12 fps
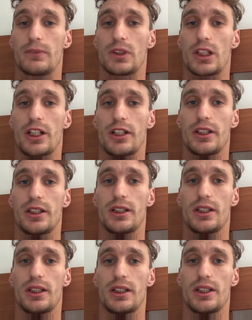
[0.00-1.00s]

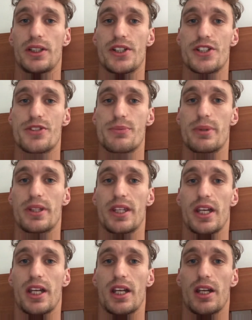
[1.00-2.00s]
He's been
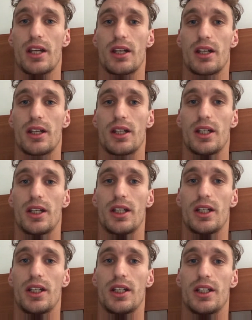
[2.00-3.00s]
there.
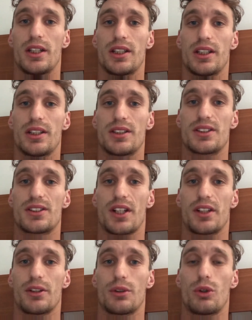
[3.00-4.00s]
He's
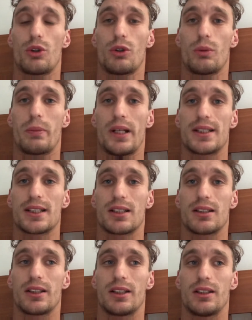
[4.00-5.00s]
done it all,
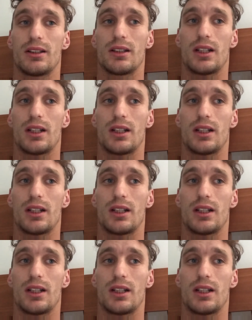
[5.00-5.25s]
basically.